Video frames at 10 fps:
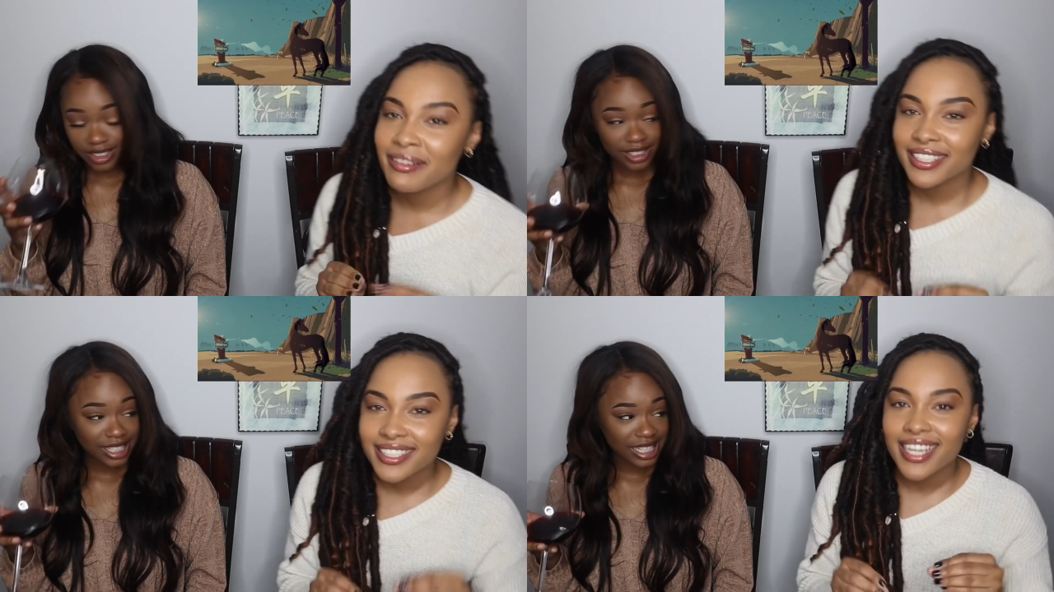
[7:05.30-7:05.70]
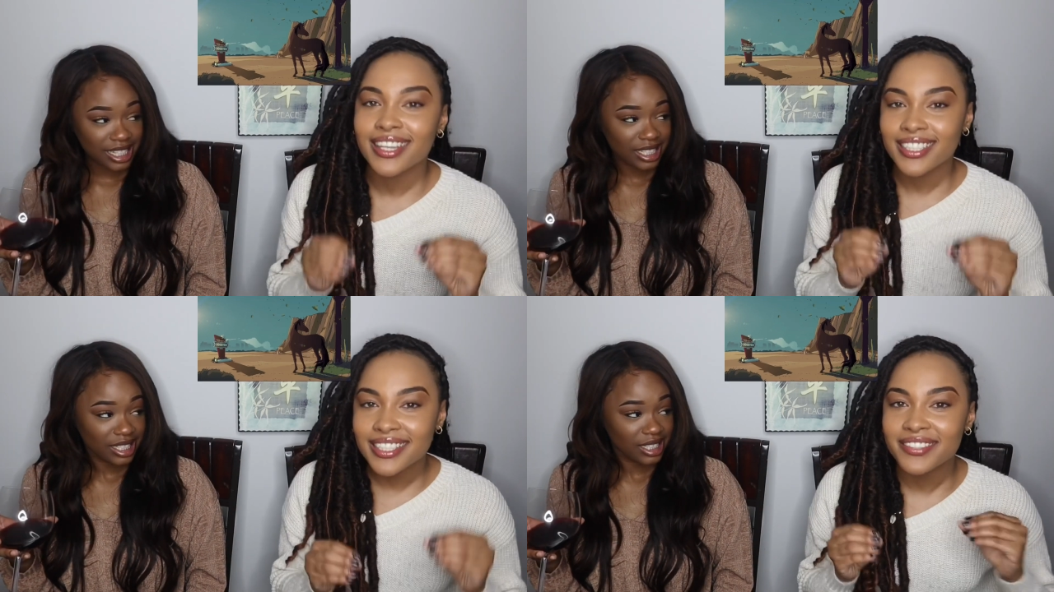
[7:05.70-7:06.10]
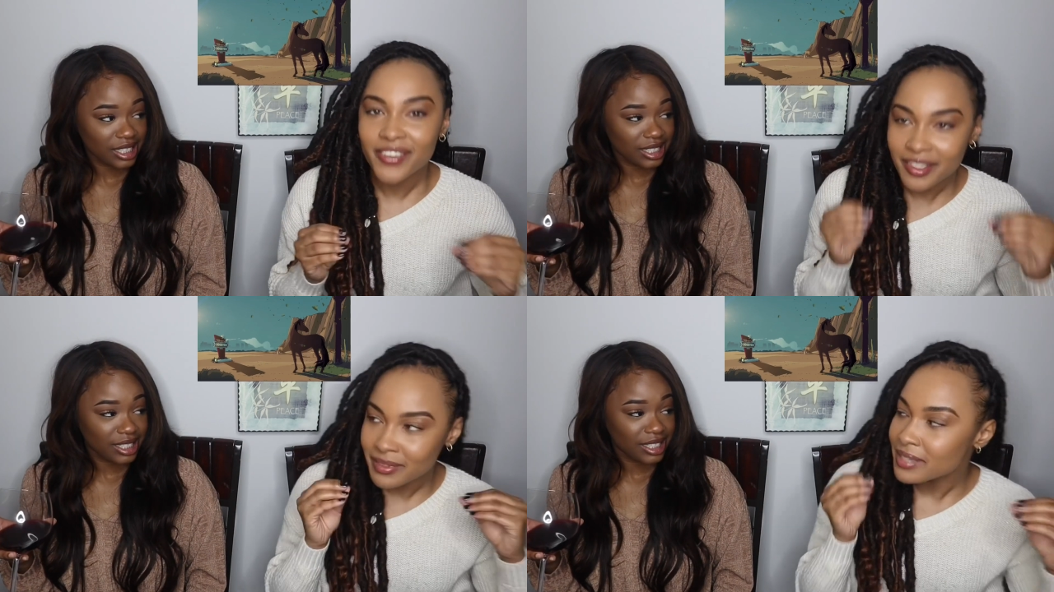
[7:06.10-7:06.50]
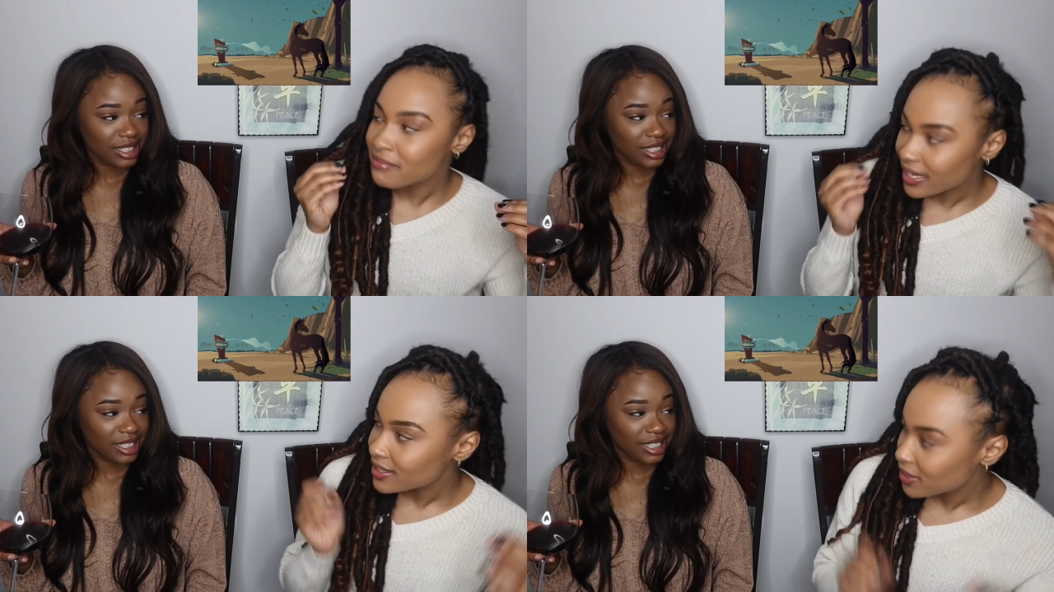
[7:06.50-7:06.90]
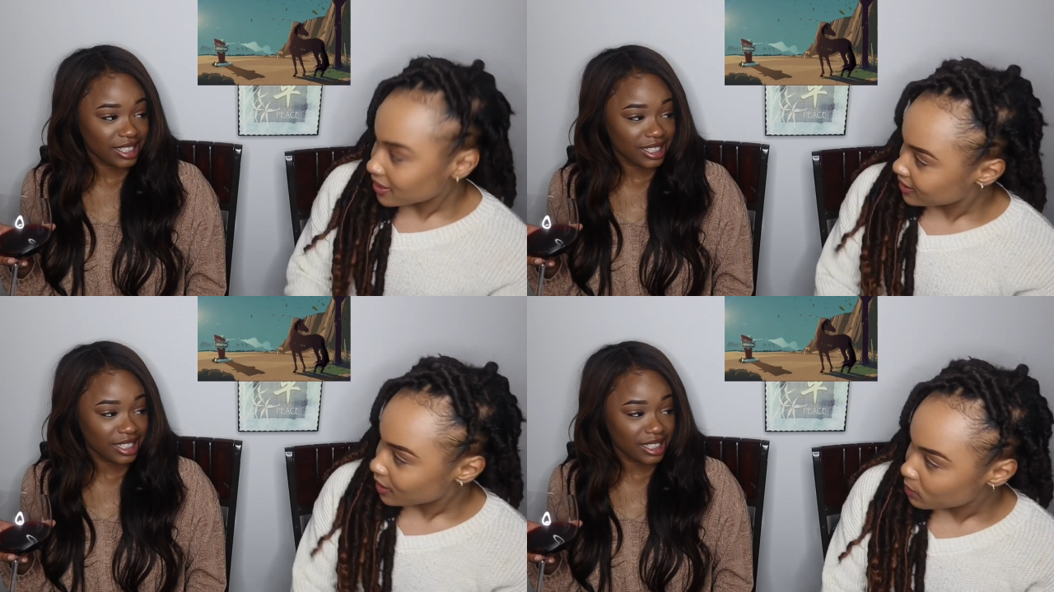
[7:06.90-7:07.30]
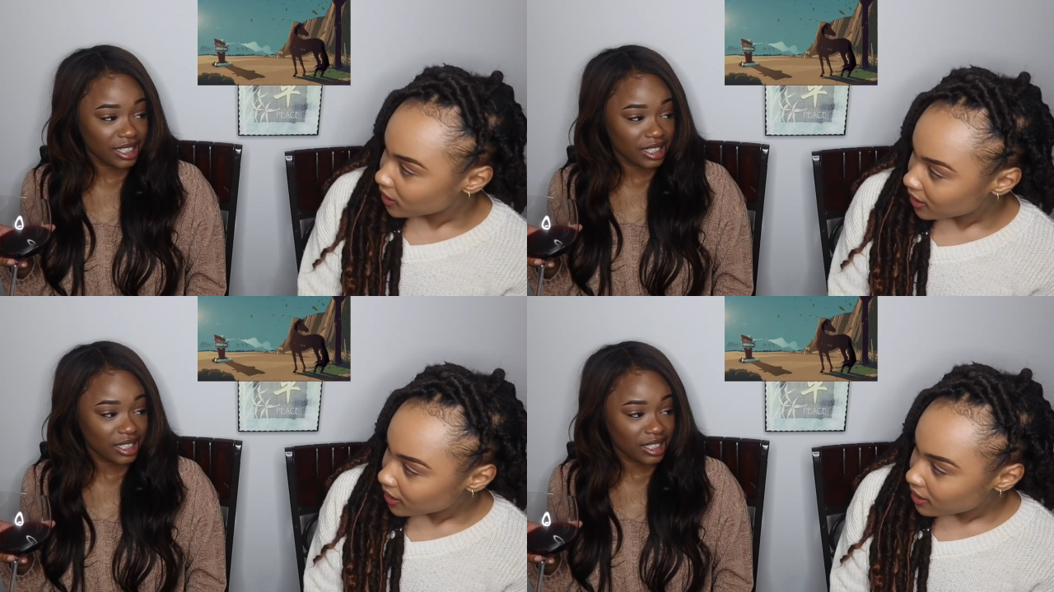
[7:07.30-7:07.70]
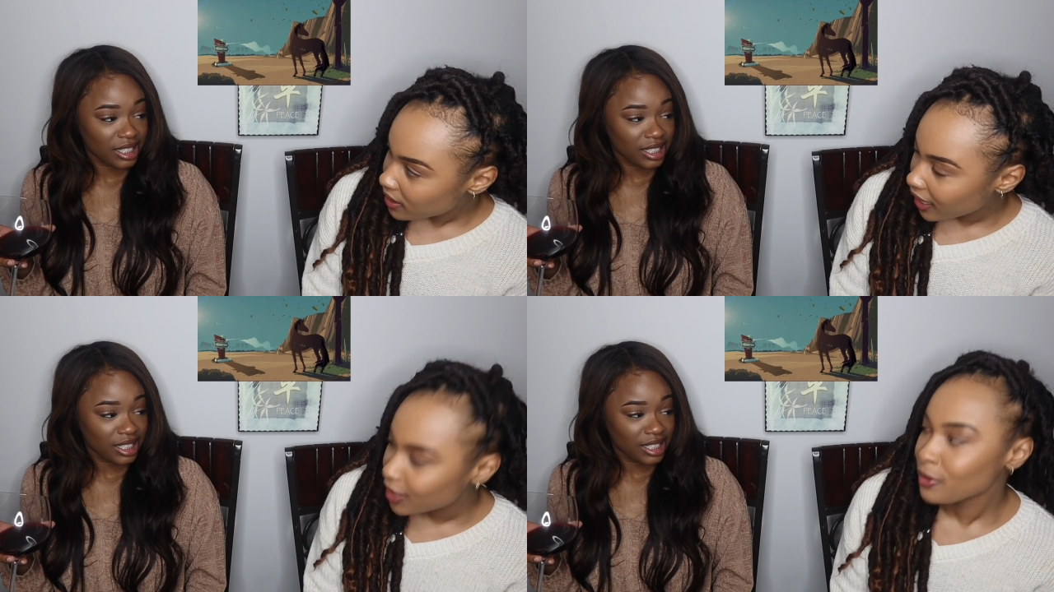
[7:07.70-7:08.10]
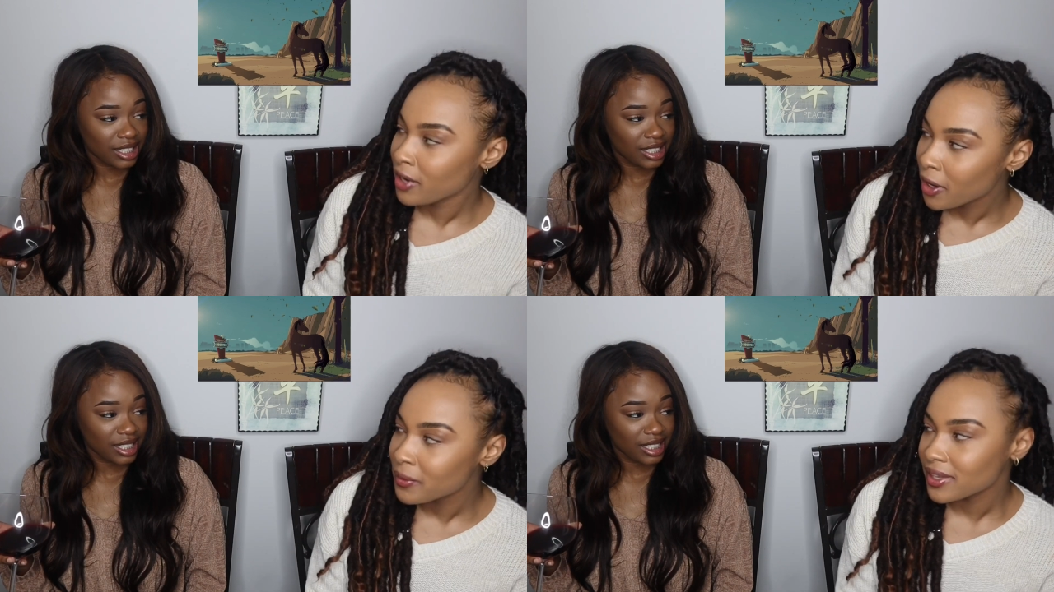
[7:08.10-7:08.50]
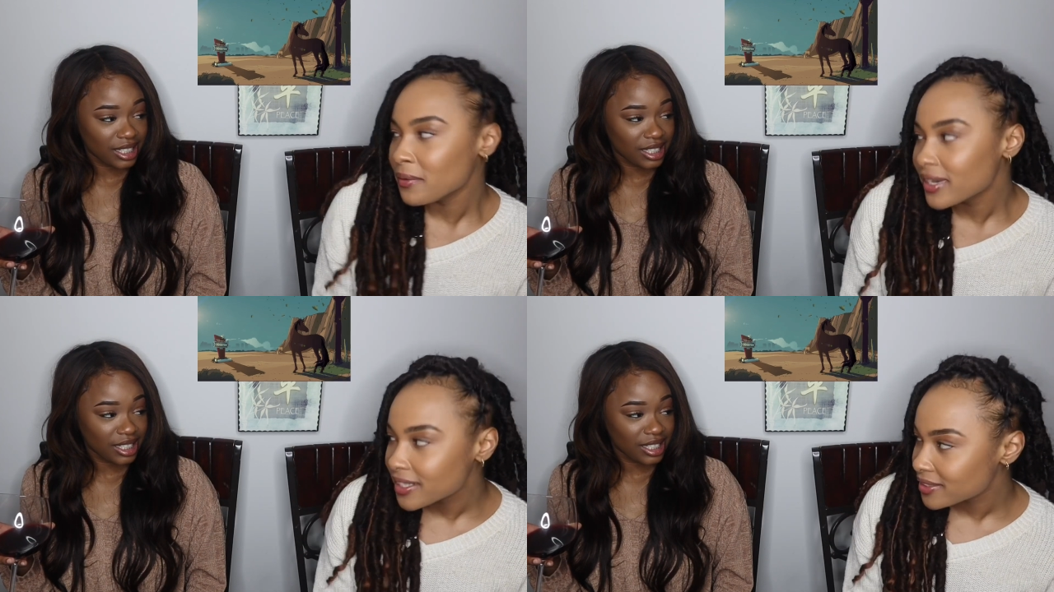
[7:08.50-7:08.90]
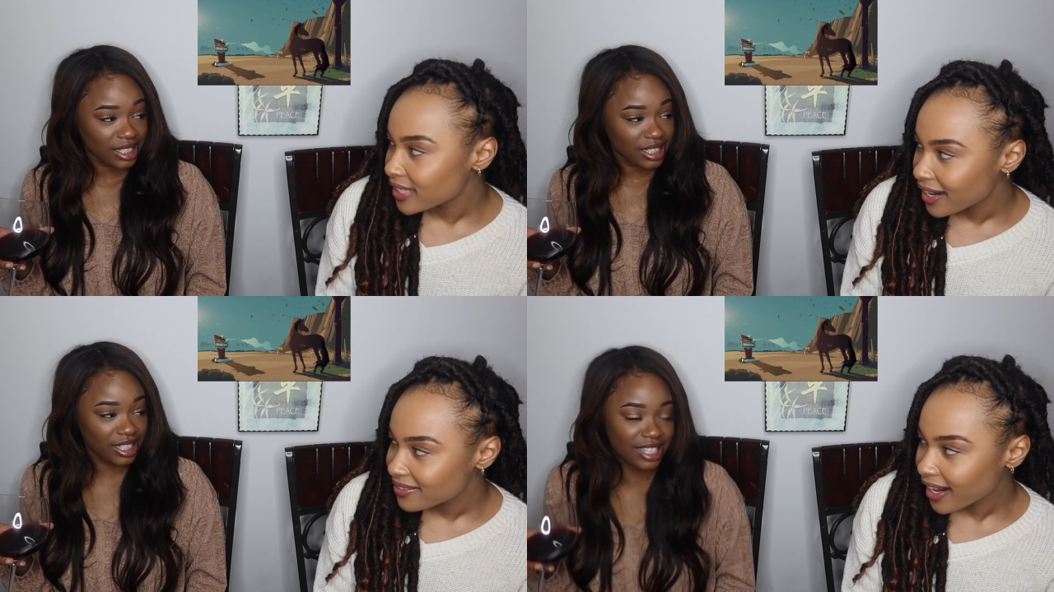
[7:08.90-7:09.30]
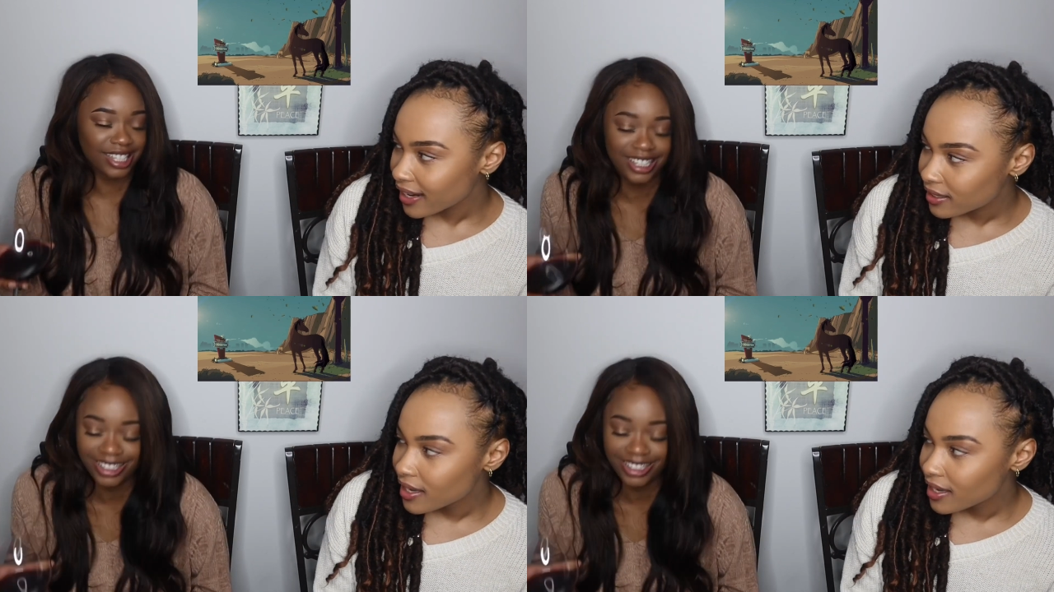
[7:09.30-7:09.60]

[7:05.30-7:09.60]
Speaker 1: say this is gonna be my song of the summer. And you know, with the windows down, right?